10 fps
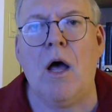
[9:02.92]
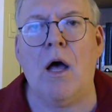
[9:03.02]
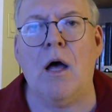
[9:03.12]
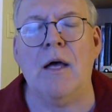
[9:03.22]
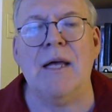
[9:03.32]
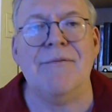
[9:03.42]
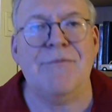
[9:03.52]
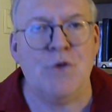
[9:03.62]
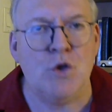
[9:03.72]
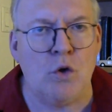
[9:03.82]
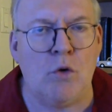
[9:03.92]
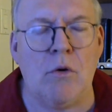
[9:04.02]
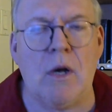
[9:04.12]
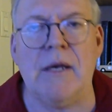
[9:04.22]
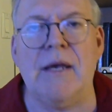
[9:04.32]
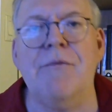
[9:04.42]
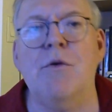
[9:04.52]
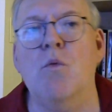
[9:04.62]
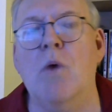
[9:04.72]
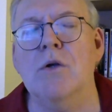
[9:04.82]
If
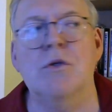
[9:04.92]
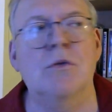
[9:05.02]
you want